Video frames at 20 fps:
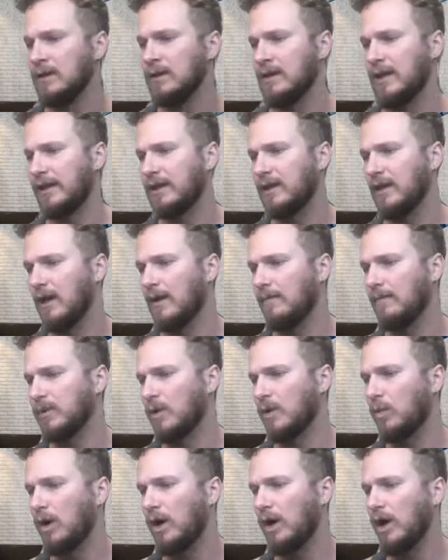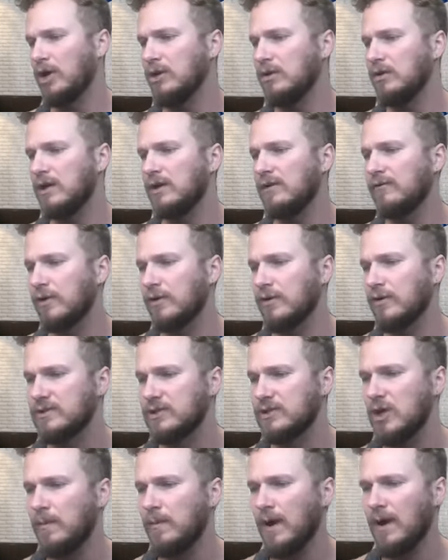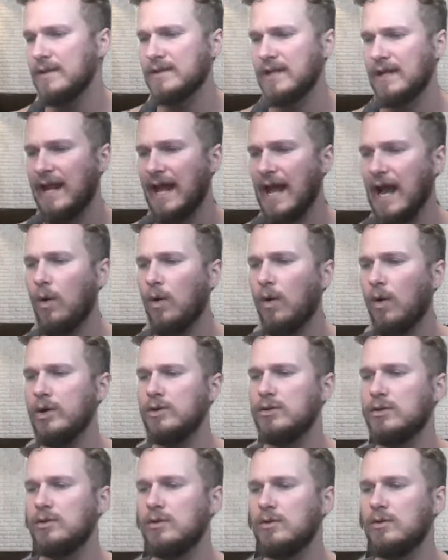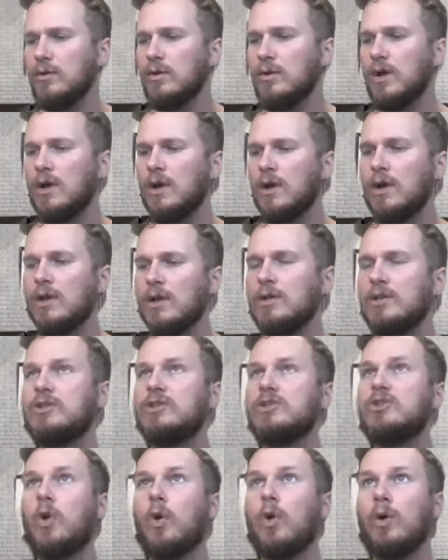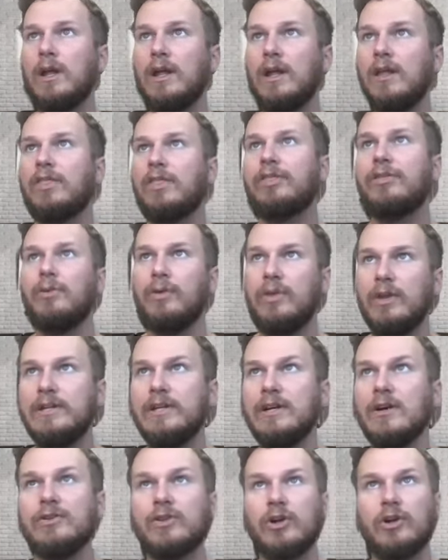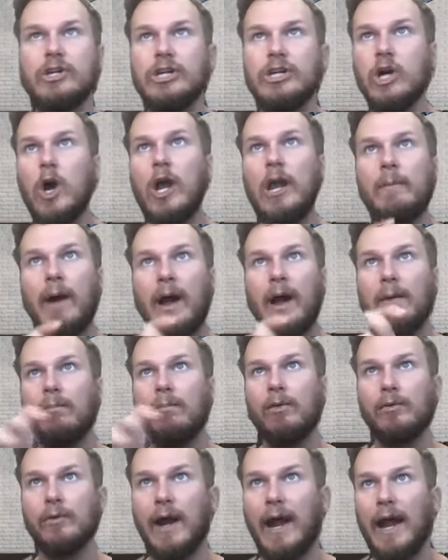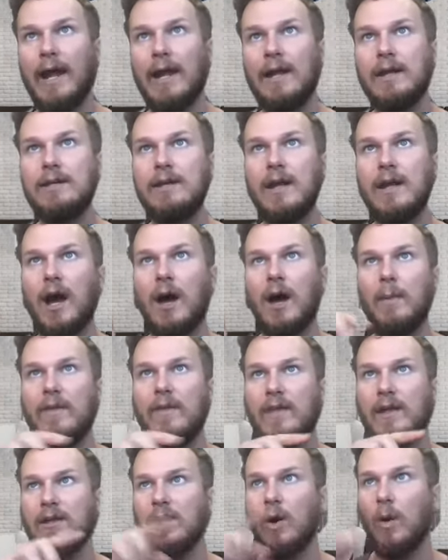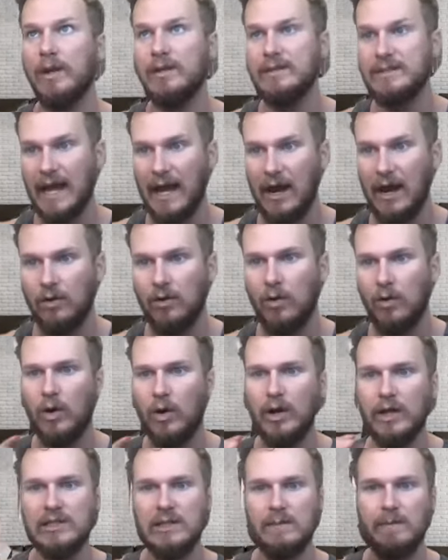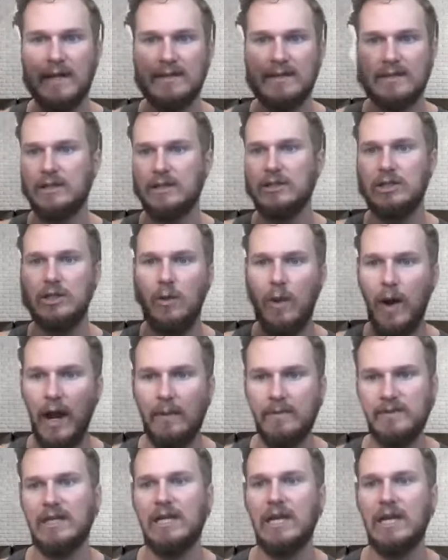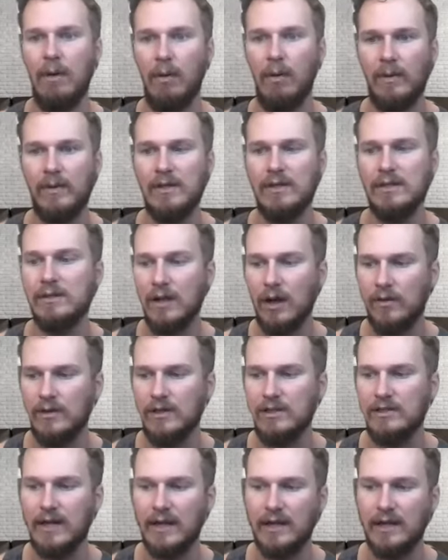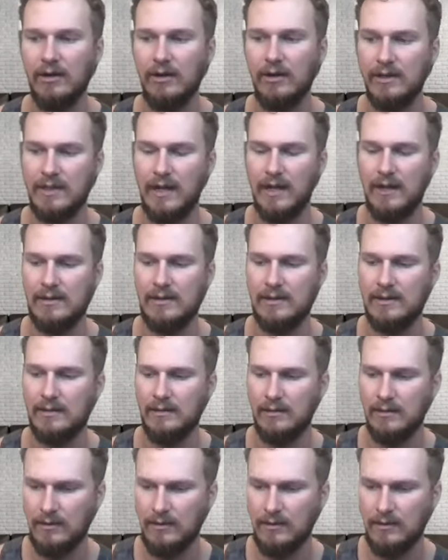like, what are you looking for those coupons, and how are you sorting through the deals? Are you going by brand and then going down, or is it basically new items that come up on these secondary sites?